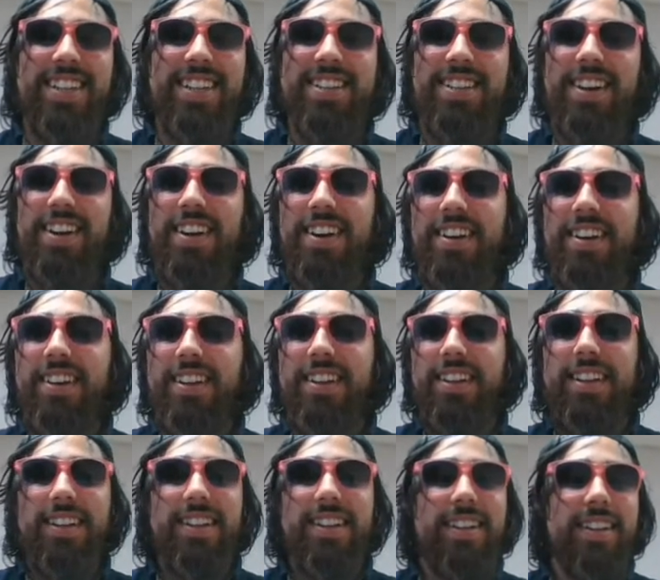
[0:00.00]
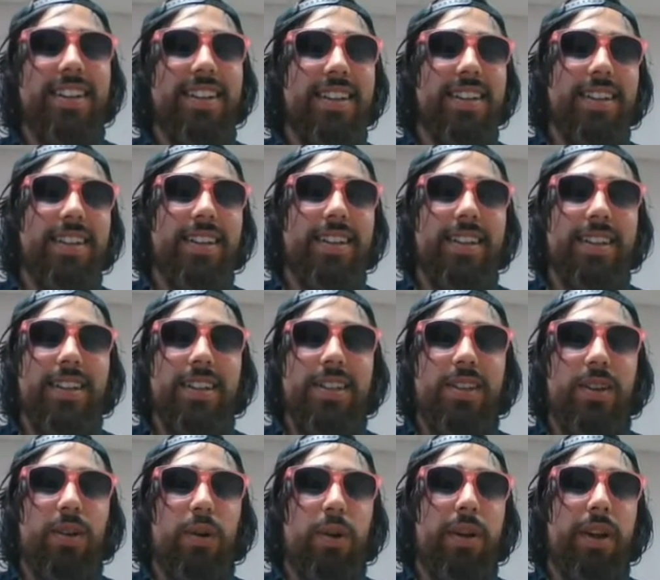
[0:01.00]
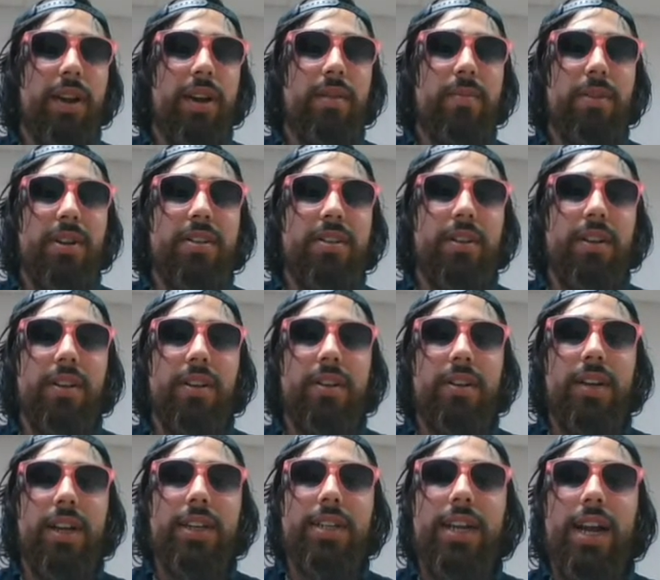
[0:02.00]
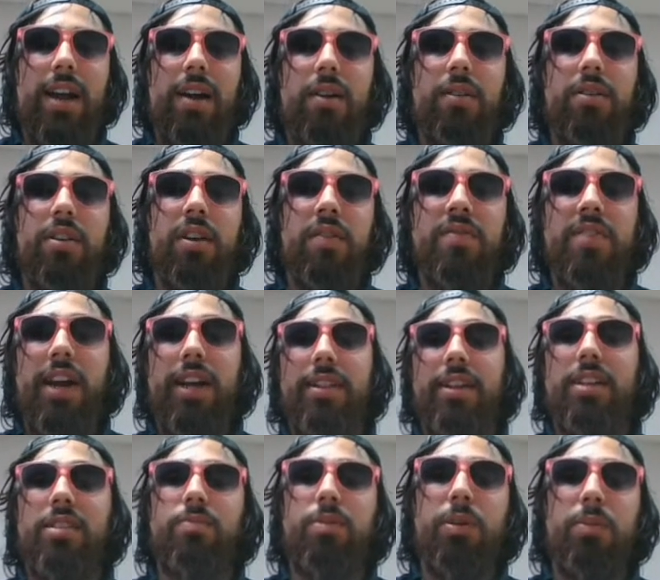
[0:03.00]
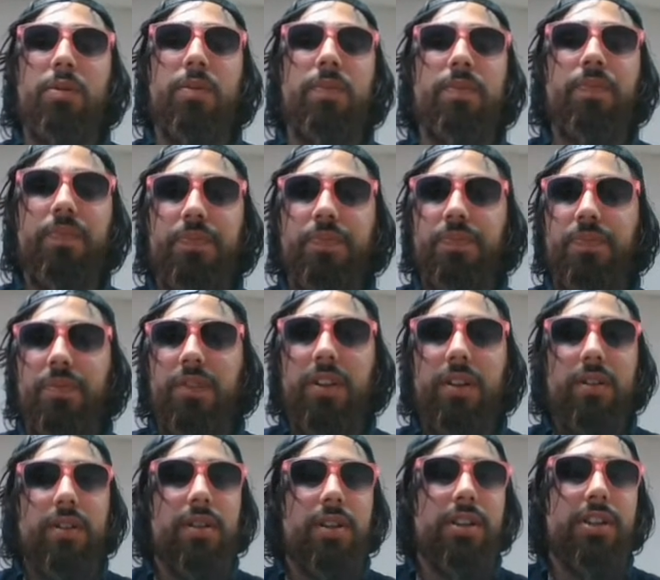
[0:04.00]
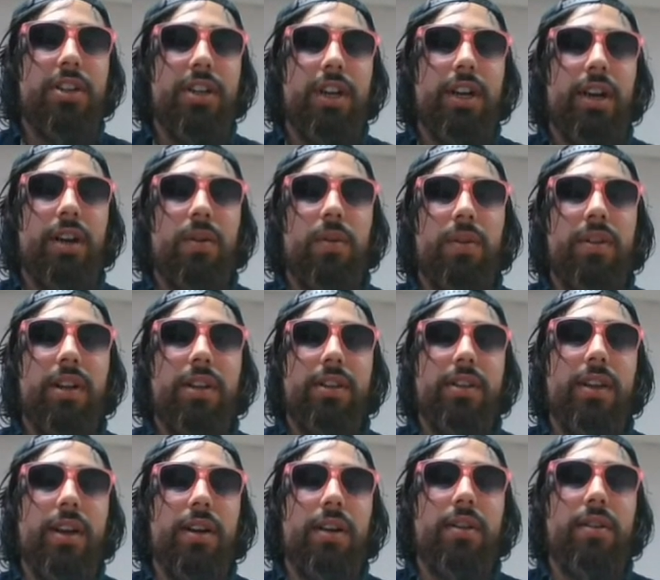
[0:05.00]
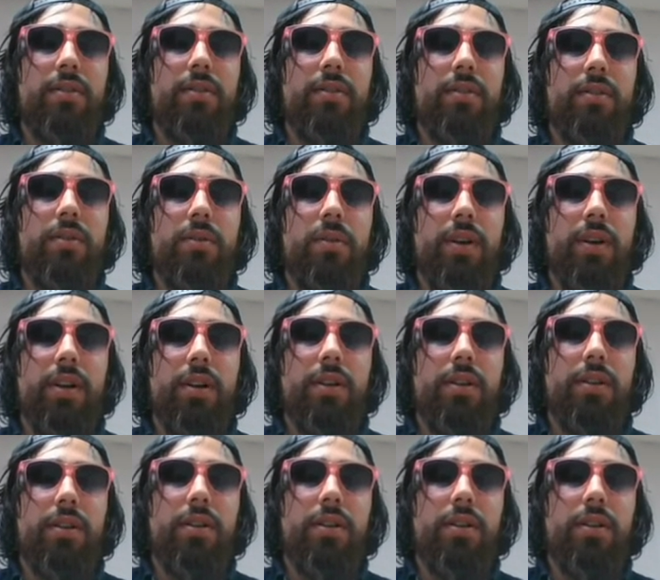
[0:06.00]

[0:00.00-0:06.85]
so where are we at? Minnesota? A town of 9,000 people. Let's check out where that's at real quick.